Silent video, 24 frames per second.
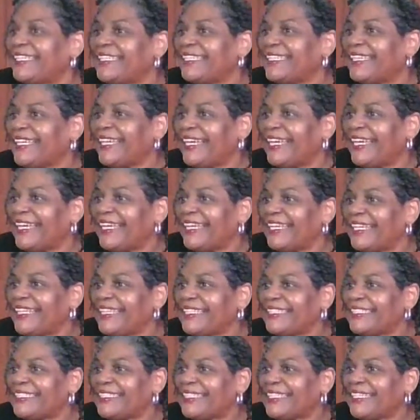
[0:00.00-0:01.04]

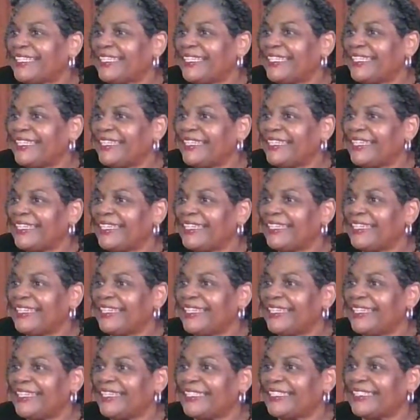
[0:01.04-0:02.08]
Yes.
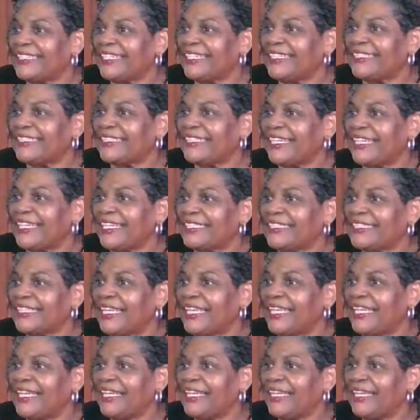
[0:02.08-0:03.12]
Yes, yes, yes.
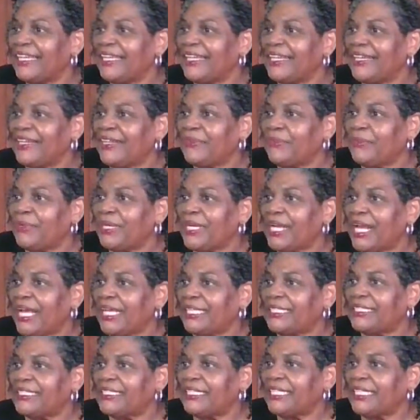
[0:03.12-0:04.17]
Where did
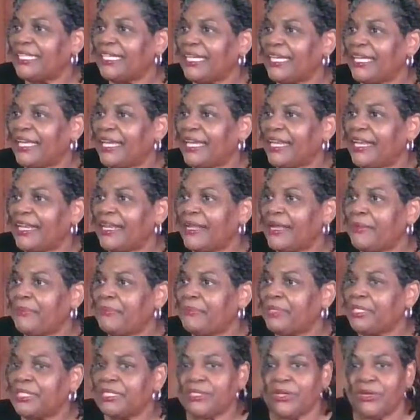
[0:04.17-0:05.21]
I see it? I
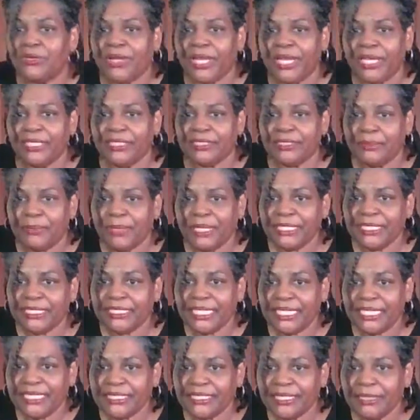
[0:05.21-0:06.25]
missed. Okay, somebody
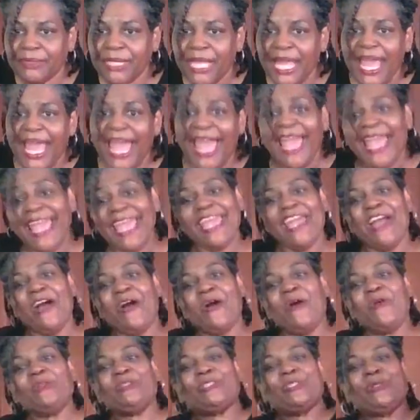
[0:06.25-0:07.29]
said something. Hey,
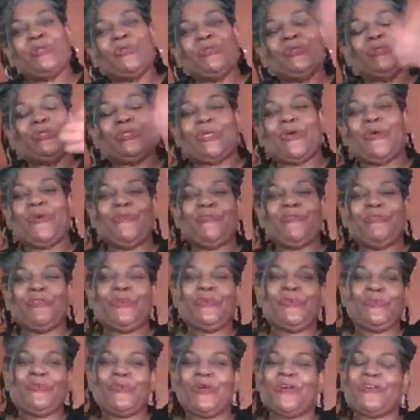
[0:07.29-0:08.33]
old school soul
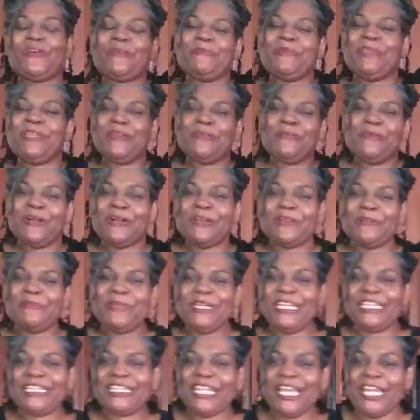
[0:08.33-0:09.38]
food. Welcome in, welcome
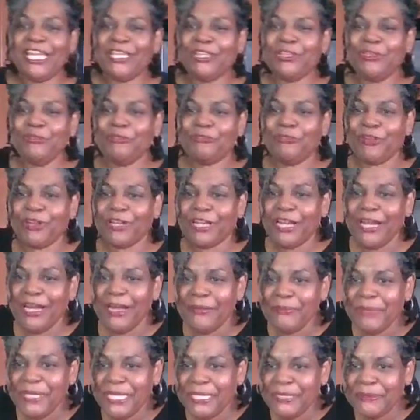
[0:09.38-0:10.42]
in. Thank you for
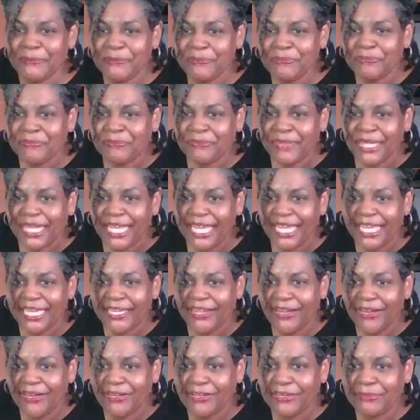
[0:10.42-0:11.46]
coming. Hey,
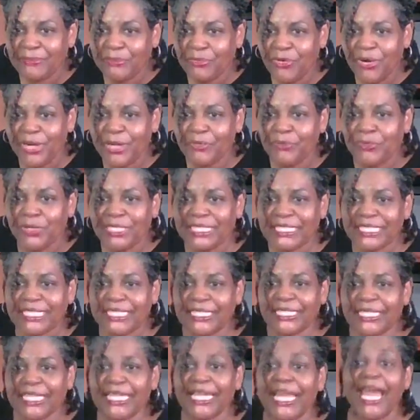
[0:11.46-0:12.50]
y'all. Good morning. What's
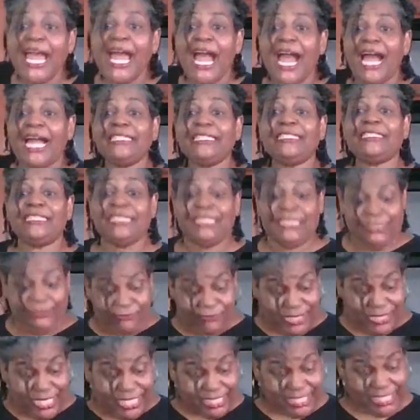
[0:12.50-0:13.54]
cooking? I just
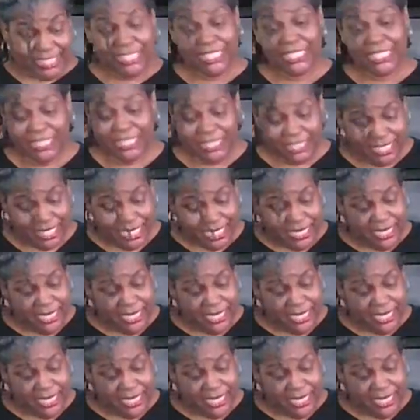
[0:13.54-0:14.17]
finished.